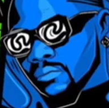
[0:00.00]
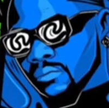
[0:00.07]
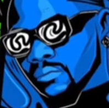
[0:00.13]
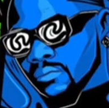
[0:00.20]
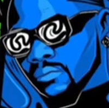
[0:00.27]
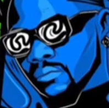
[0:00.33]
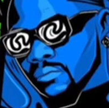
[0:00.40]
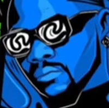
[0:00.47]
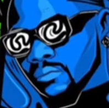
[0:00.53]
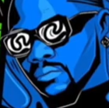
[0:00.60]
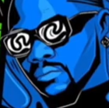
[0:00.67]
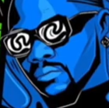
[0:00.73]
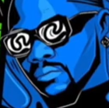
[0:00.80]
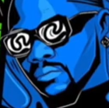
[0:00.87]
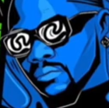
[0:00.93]

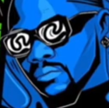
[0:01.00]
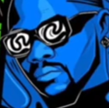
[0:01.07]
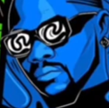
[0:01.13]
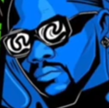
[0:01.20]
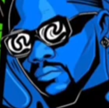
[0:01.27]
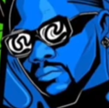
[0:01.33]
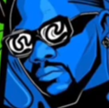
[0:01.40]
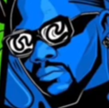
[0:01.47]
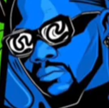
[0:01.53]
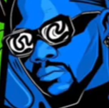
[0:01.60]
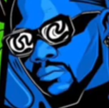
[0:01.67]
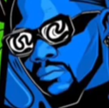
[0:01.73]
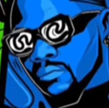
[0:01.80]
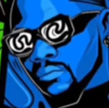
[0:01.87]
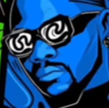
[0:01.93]

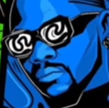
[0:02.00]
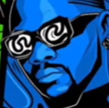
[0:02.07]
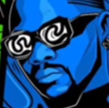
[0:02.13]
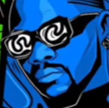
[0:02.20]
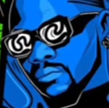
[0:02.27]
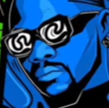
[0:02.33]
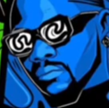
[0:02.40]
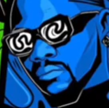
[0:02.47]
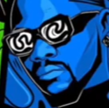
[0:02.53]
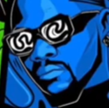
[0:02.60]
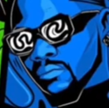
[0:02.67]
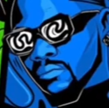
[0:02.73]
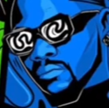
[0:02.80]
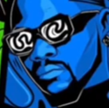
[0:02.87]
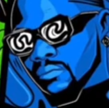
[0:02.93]

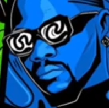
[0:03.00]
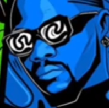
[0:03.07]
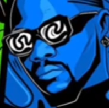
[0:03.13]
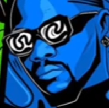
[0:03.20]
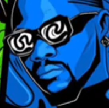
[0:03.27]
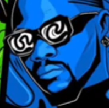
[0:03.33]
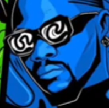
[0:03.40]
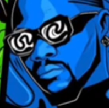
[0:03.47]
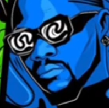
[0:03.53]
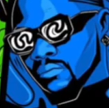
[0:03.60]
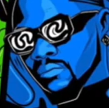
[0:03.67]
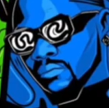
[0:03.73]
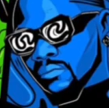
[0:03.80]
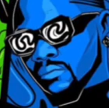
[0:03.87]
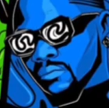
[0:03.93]

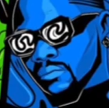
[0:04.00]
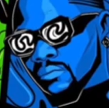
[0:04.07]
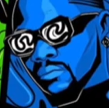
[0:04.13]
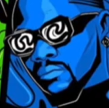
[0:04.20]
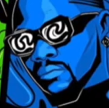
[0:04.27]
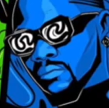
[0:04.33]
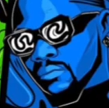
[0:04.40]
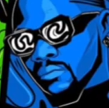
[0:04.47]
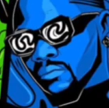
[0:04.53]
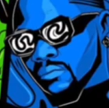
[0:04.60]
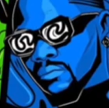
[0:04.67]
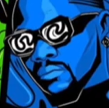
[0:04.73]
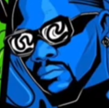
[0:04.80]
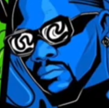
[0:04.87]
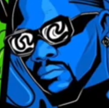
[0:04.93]

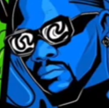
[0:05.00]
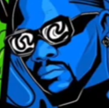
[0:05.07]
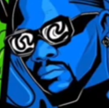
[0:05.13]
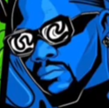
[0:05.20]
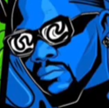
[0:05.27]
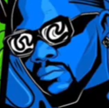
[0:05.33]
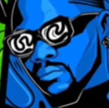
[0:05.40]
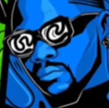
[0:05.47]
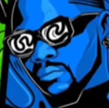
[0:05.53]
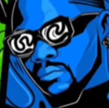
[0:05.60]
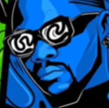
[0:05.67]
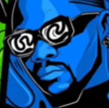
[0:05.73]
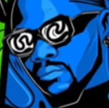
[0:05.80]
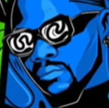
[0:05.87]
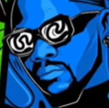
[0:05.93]

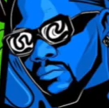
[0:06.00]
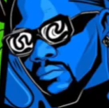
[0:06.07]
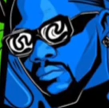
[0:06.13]
(not speaking)